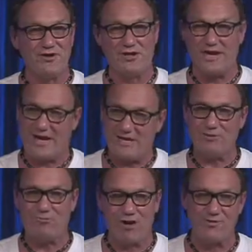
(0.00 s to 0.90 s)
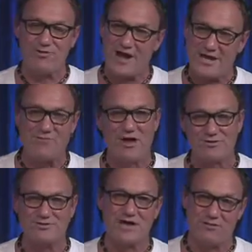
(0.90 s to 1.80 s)
get an $80,000 to
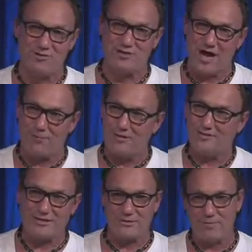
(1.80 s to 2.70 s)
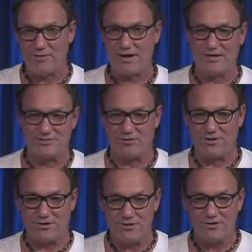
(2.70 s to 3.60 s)
$109,000 job that the mayor hands out here.